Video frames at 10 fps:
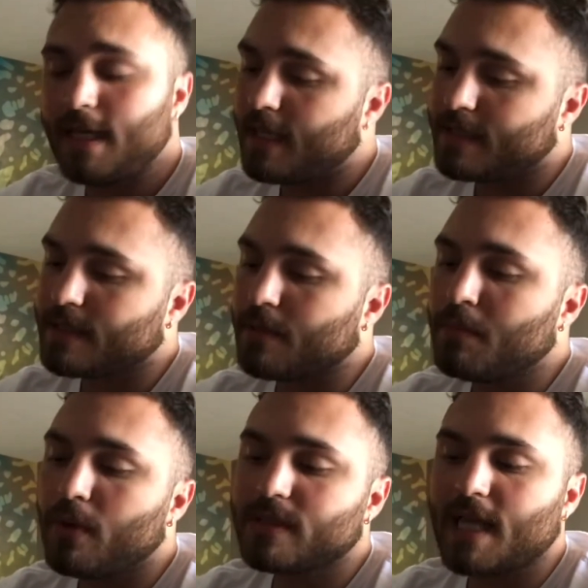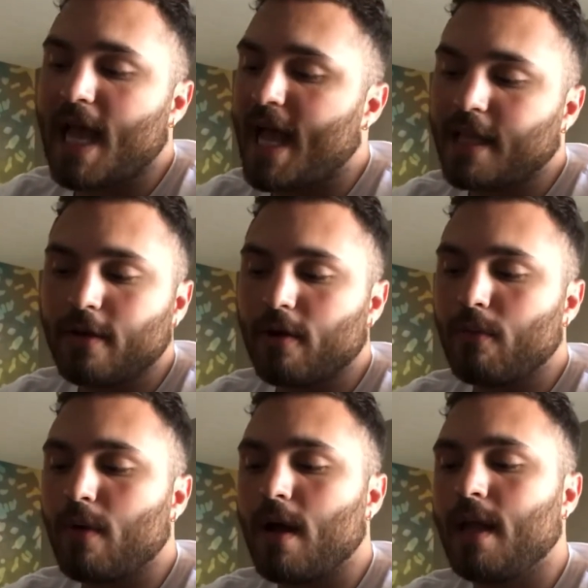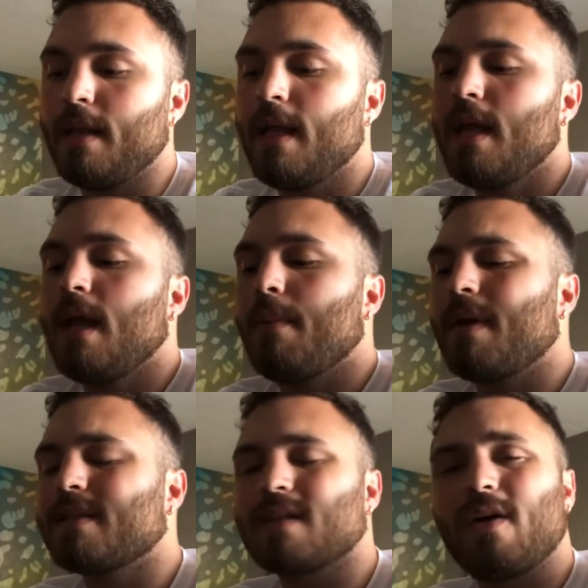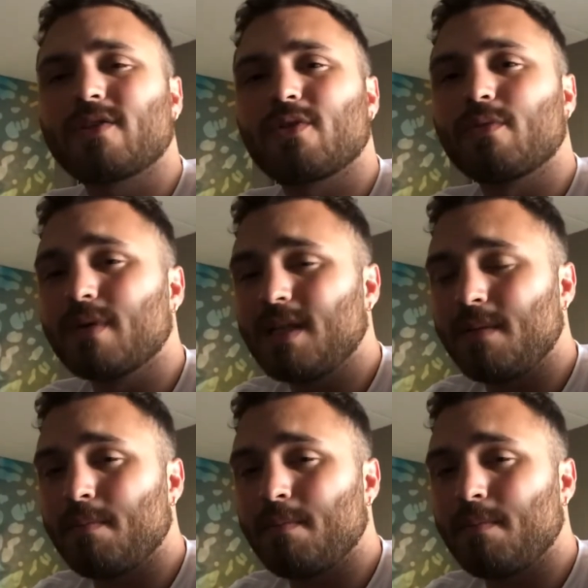and it's their most accurate one, but it's also really